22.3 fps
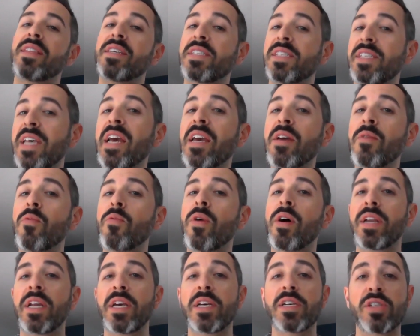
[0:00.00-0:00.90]
The second
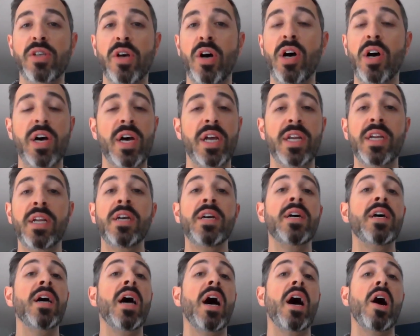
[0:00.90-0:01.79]
one is
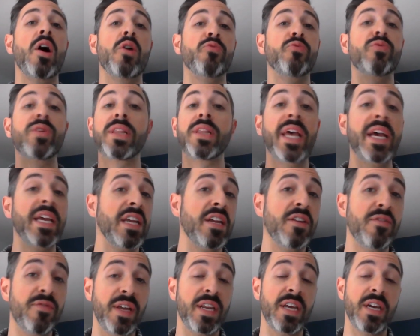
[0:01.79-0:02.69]
on
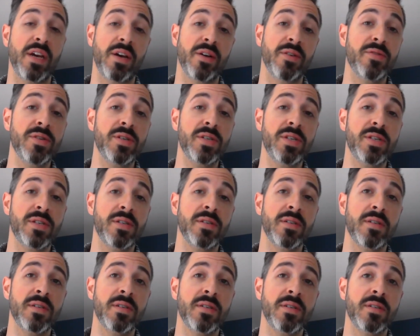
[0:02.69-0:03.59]
related
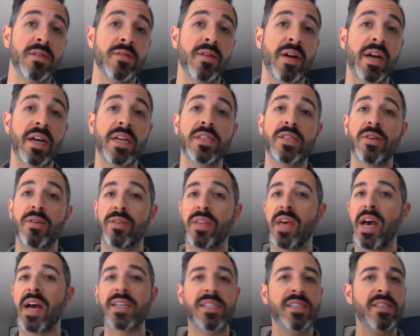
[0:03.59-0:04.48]
videos, right?
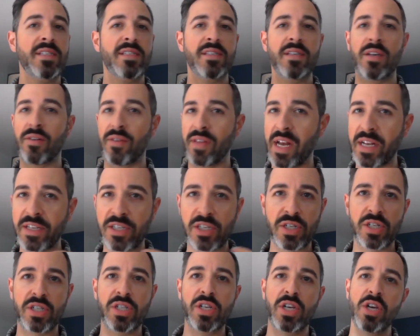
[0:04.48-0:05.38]
So that's
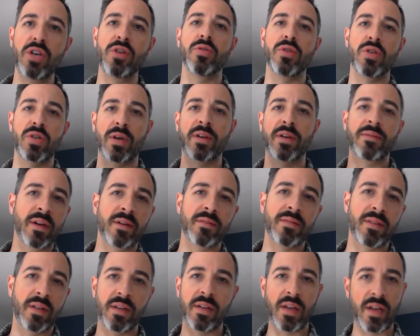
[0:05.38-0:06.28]
just huge.
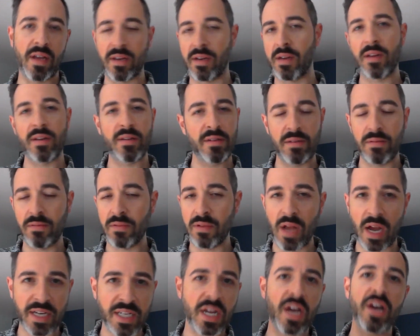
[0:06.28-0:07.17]

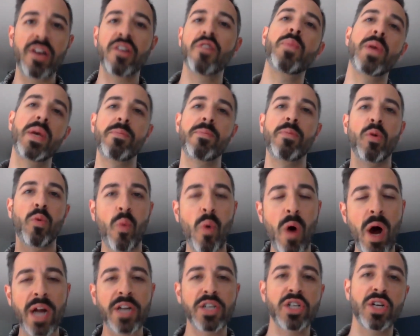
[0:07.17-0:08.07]
A ton of people
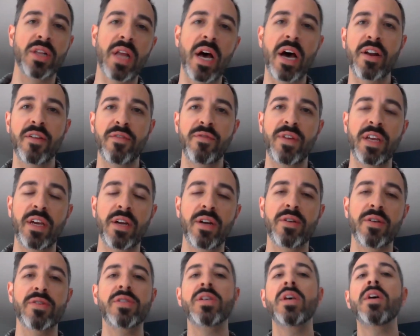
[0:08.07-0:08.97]
watch a lot of
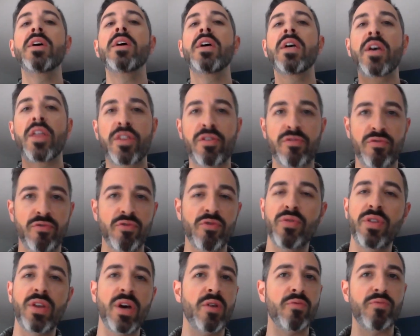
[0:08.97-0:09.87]
videos
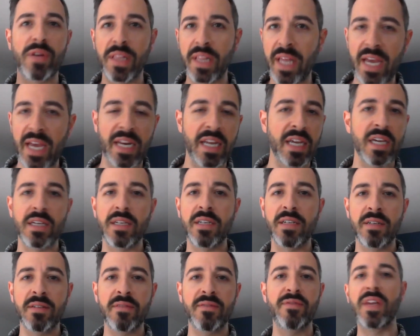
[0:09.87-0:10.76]
through the
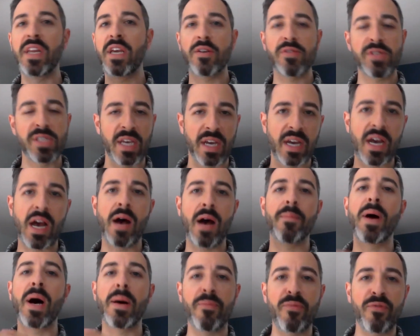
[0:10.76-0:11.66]
related videos that
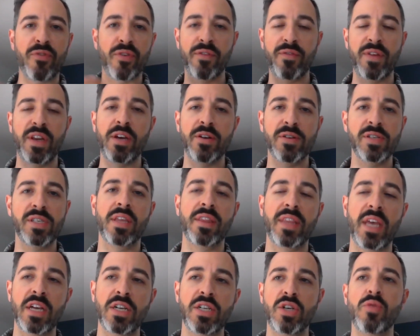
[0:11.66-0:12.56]
come up for the videos
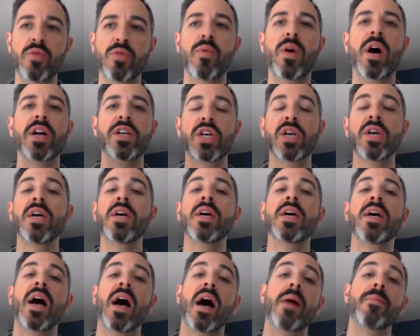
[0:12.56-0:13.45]
that they do watch.
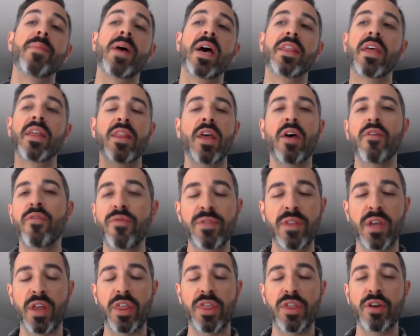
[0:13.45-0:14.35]
And then the
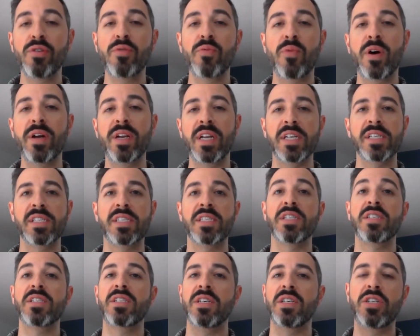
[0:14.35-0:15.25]
third one is
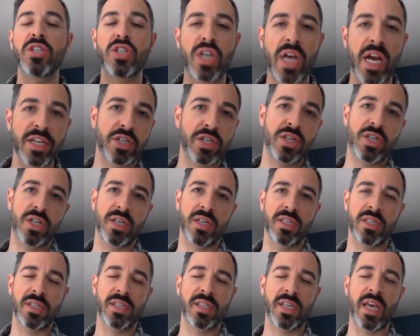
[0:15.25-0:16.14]
the
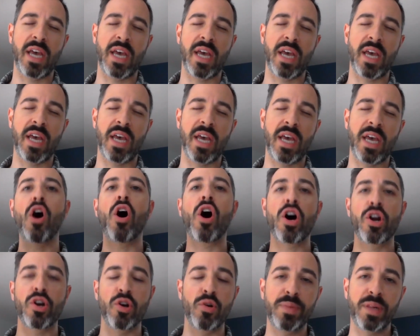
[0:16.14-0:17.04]
suggestions and sort of the
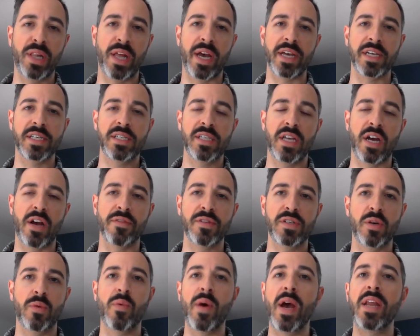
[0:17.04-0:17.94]
autoplay
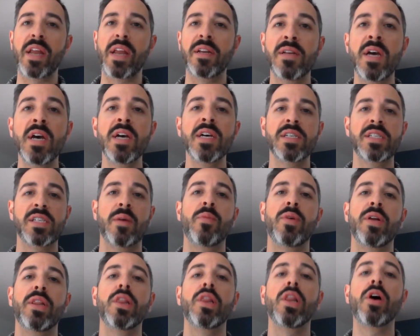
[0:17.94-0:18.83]
stuff. So when
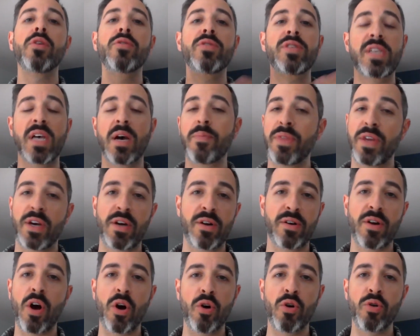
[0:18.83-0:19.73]
someone loads up
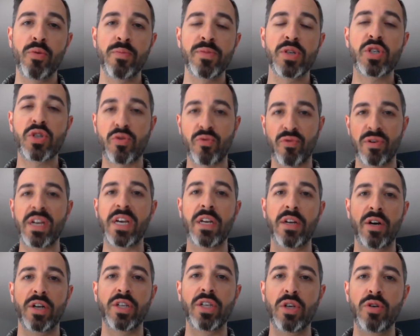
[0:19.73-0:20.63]
their home
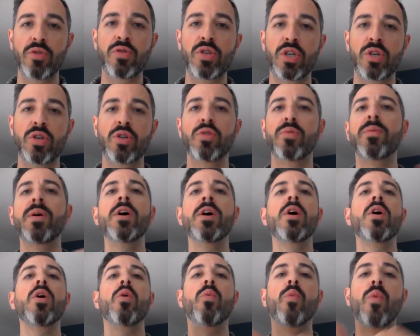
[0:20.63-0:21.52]
screen on YouTube,
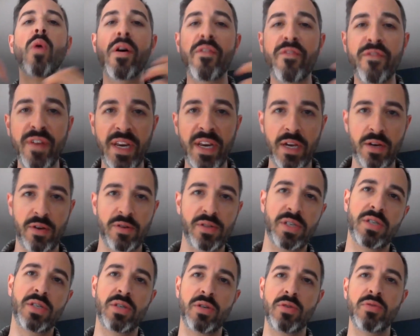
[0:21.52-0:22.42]
what
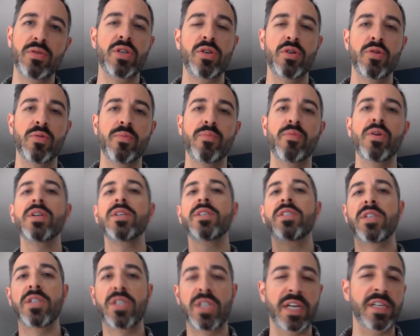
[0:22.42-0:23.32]
videos is YouTube
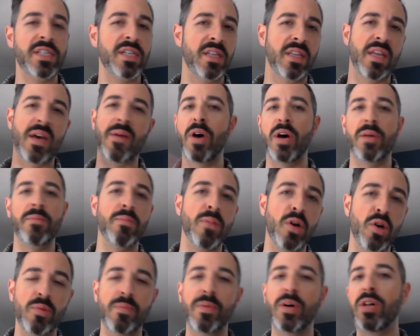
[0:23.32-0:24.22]
suggesting them on
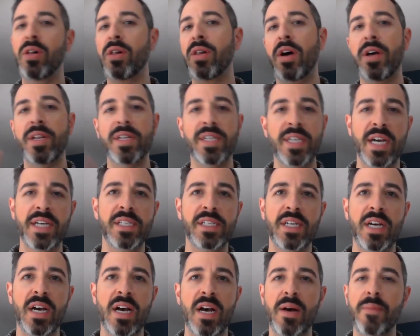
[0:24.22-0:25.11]
mobile, on
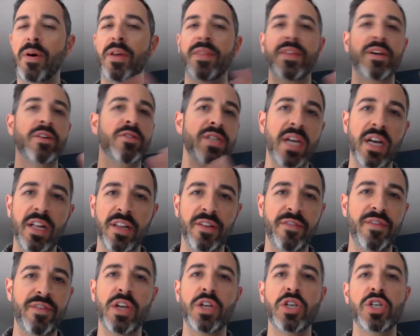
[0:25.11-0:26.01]
desktop, on their
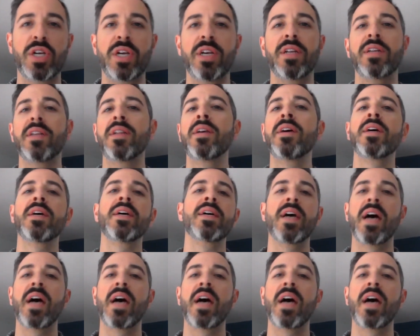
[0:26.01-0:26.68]
television,